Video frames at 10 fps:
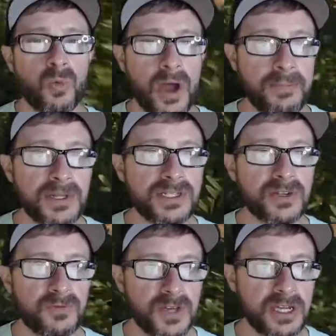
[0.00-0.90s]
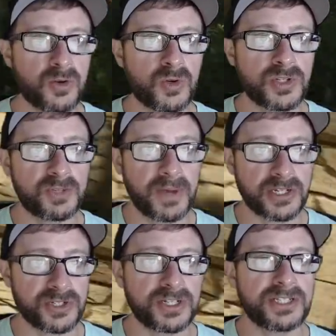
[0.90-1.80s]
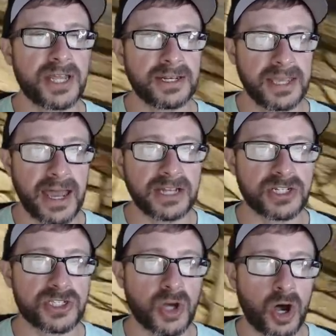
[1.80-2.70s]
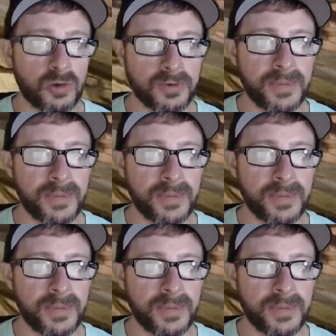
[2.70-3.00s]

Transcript: Weapons, vehicles, specialists, and gadgets all